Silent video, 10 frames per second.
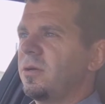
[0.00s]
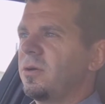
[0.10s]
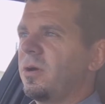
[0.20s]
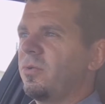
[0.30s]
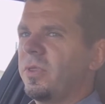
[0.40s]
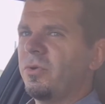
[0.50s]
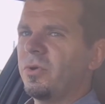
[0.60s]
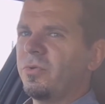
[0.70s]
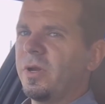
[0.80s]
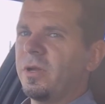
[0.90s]
a car without
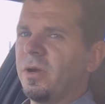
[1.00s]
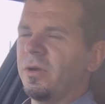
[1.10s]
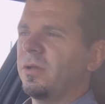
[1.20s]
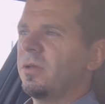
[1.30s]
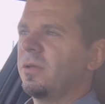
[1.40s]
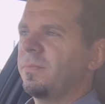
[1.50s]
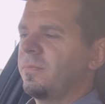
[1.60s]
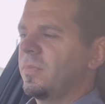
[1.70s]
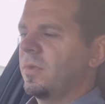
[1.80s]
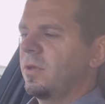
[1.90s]
a credit card.
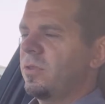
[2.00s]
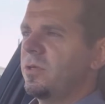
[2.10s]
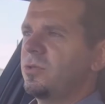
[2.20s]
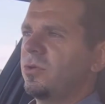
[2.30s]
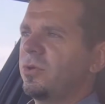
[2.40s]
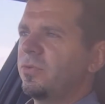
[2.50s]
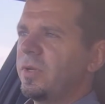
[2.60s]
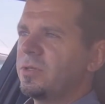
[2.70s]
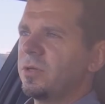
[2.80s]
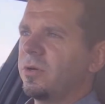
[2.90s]
I think Toyota
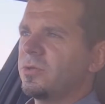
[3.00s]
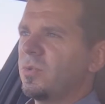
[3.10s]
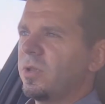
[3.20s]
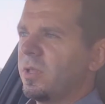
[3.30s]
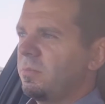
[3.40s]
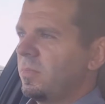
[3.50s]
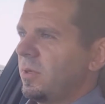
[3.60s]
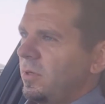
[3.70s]
Rent-A-Car is one of them.